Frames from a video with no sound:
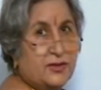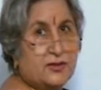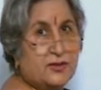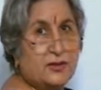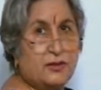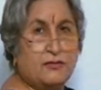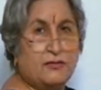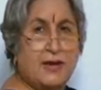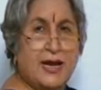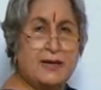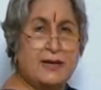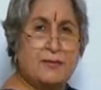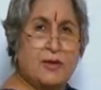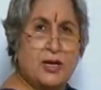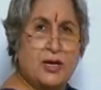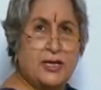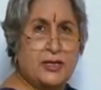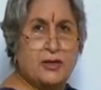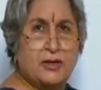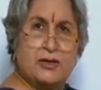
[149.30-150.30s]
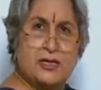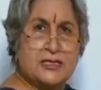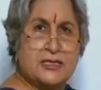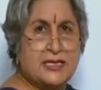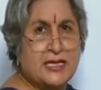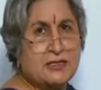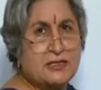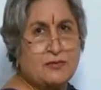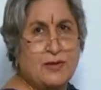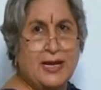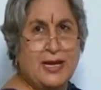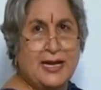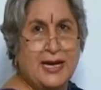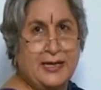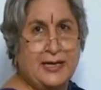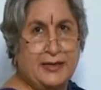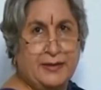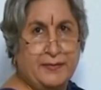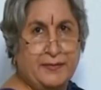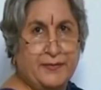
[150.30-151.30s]
So one molecule is just one
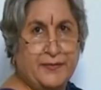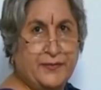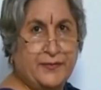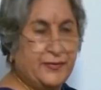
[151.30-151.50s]
atom.